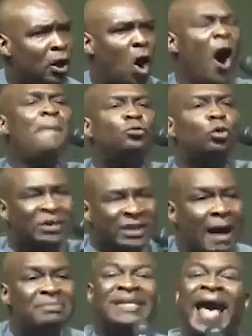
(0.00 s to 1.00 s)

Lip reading: Come to terms